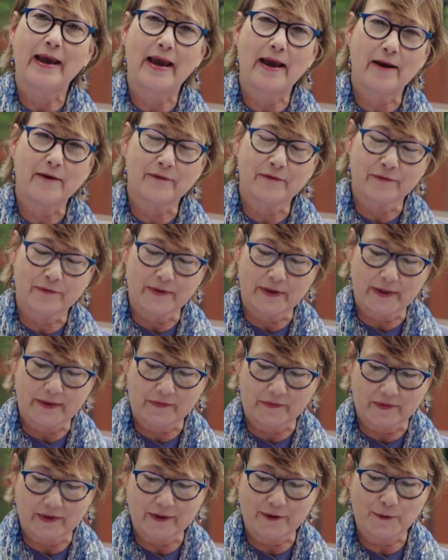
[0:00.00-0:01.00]
every
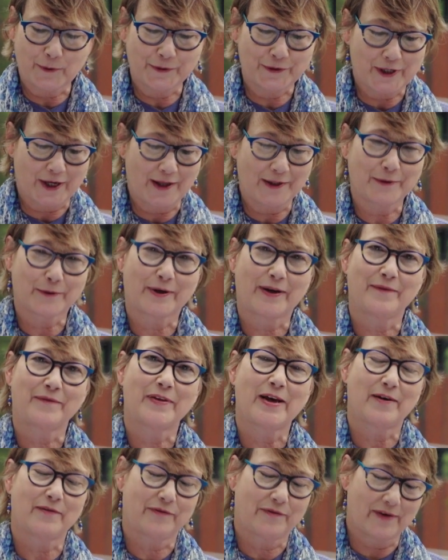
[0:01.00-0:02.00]
single dollar of
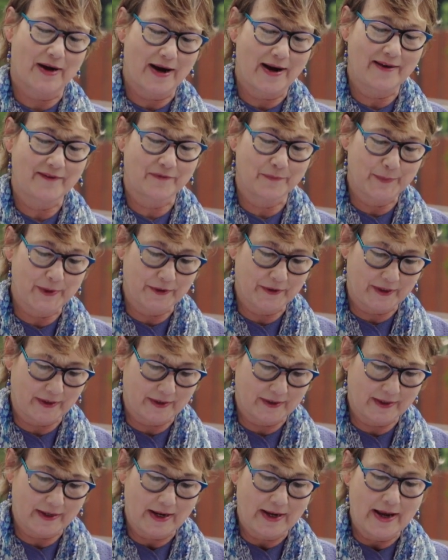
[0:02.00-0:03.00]
that $5
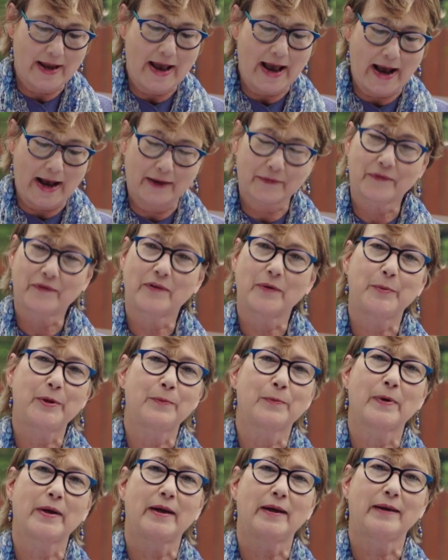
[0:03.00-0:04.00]
million has to be
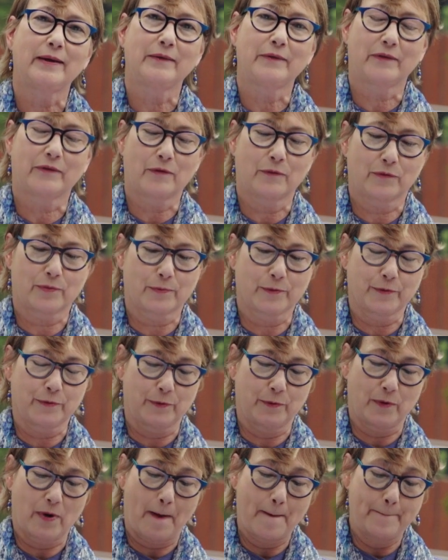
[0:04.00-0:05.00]
raised
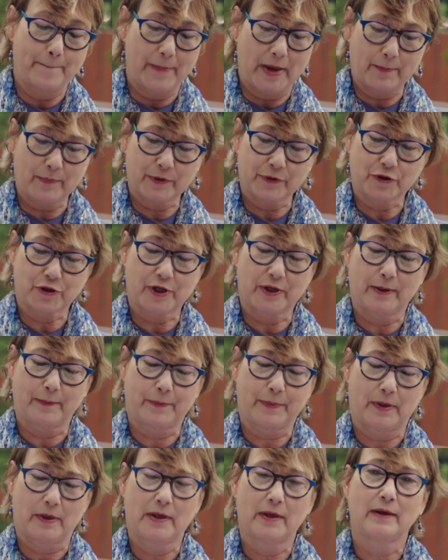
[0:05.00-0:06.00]
through membership,
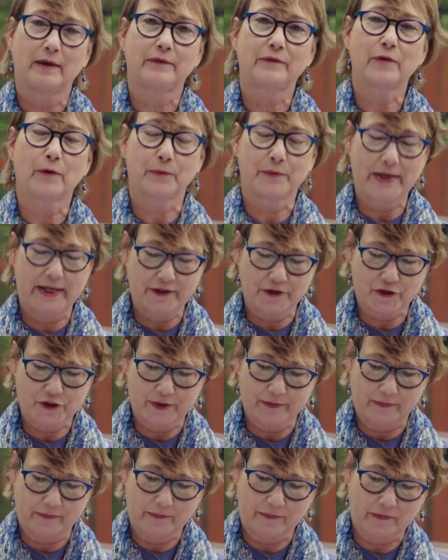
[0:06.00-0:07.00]

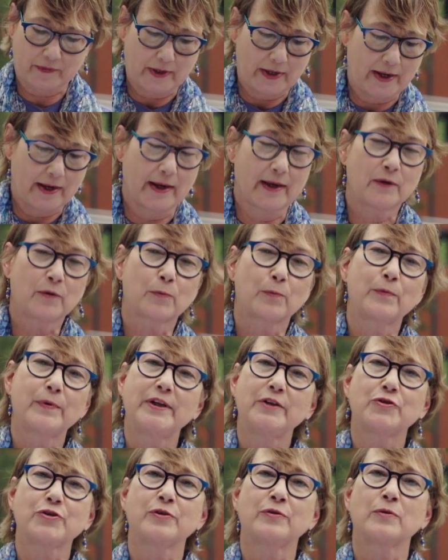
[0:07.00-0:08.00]
donations, and
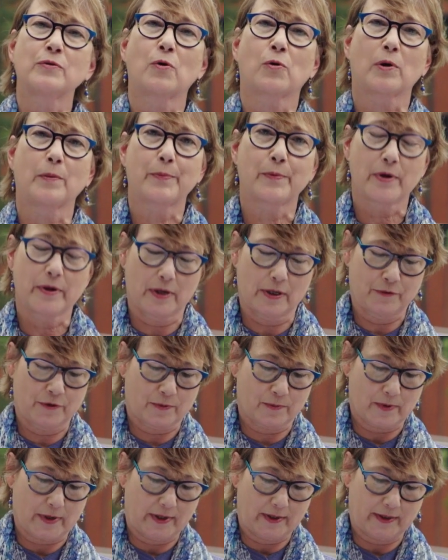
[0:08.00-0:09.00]
regional corporate
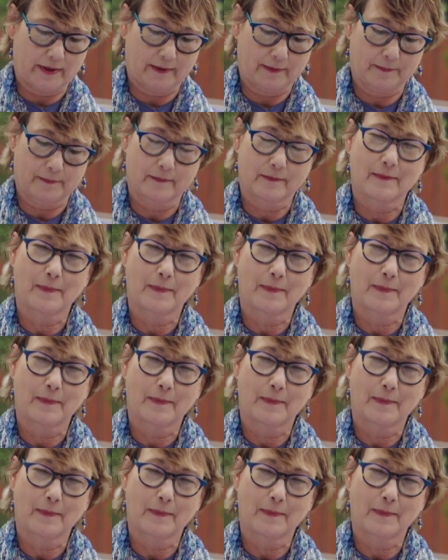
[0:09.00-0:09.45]
underwriting,